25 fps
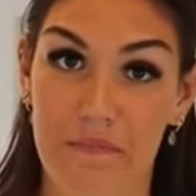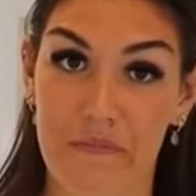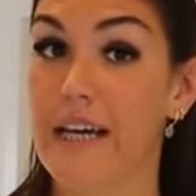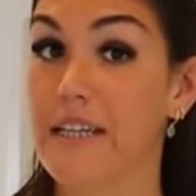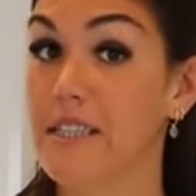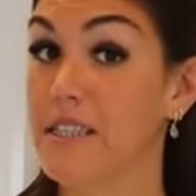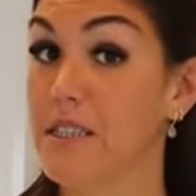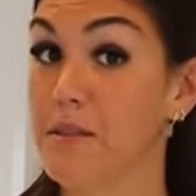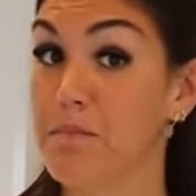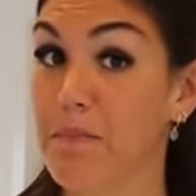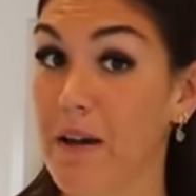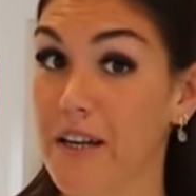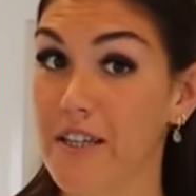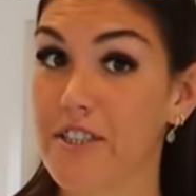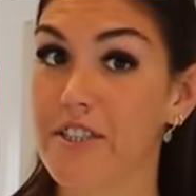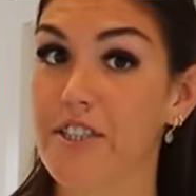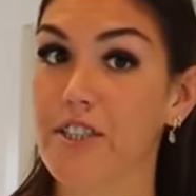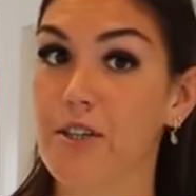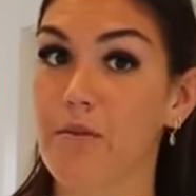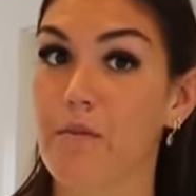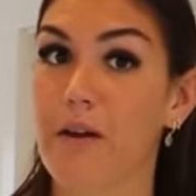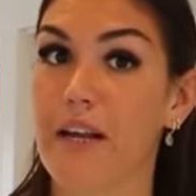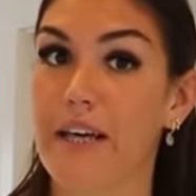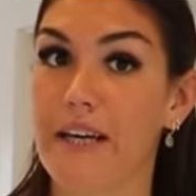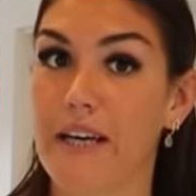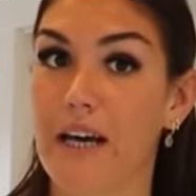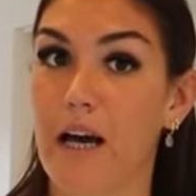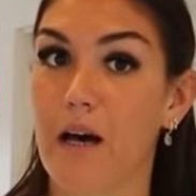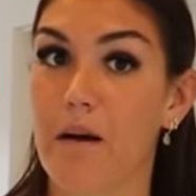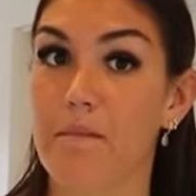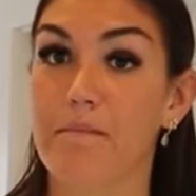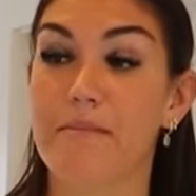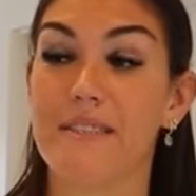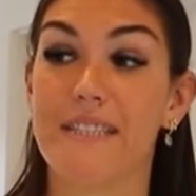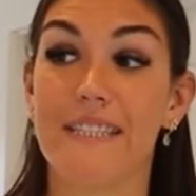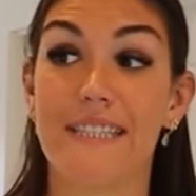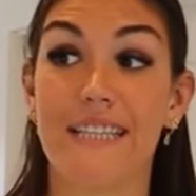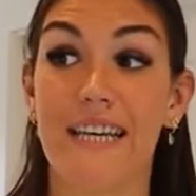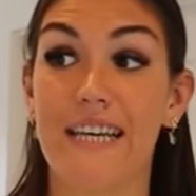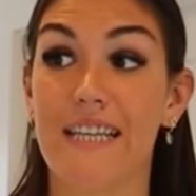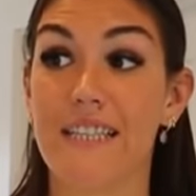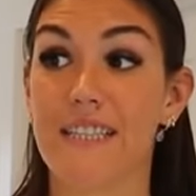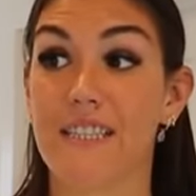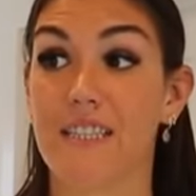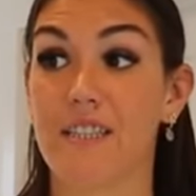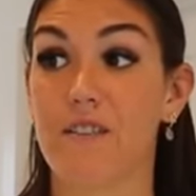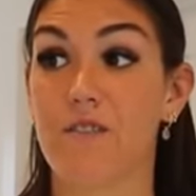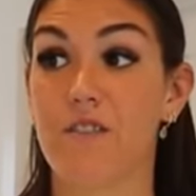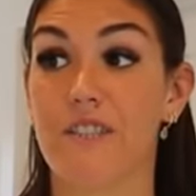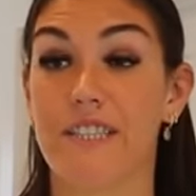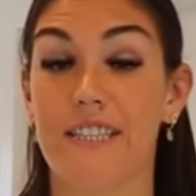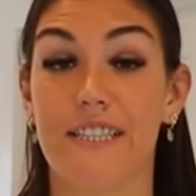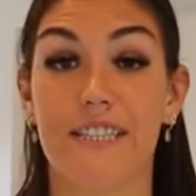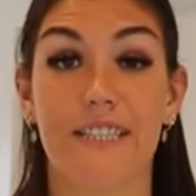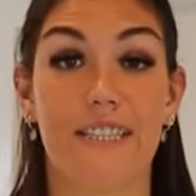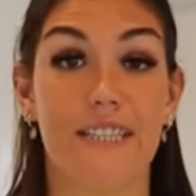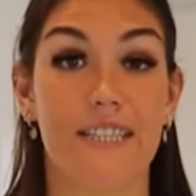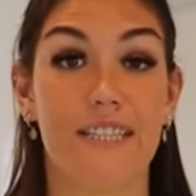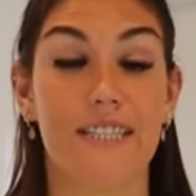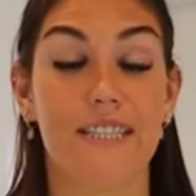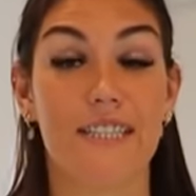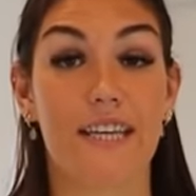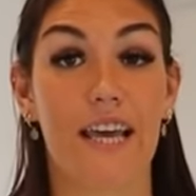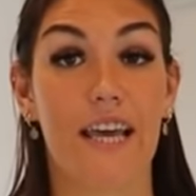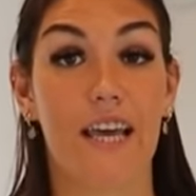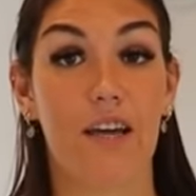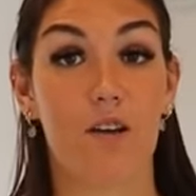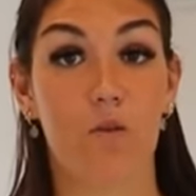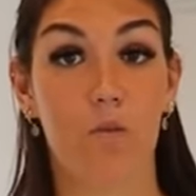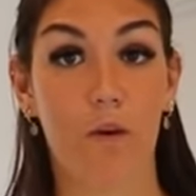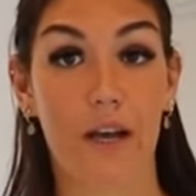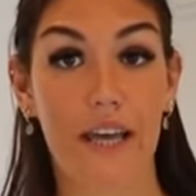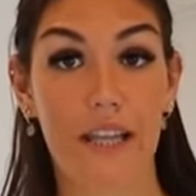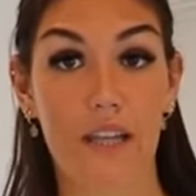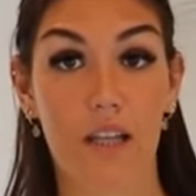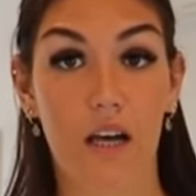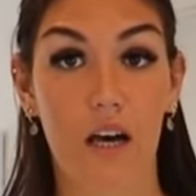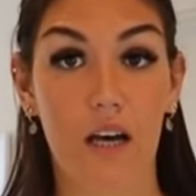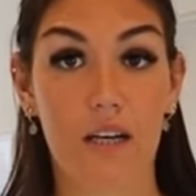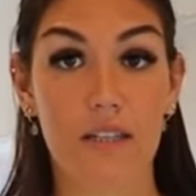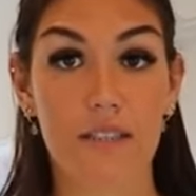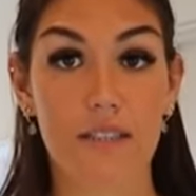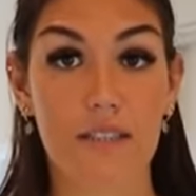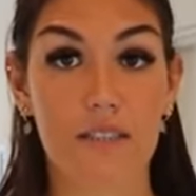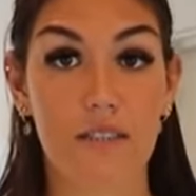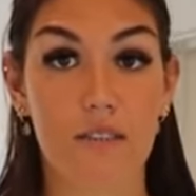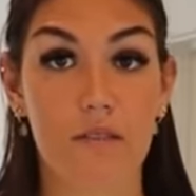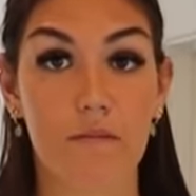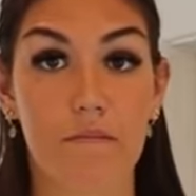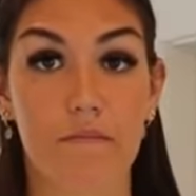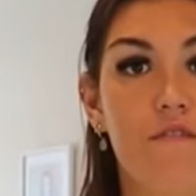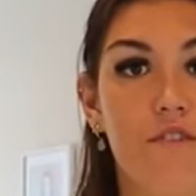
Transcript: Especially when it comes to insulin resistance and weight loss.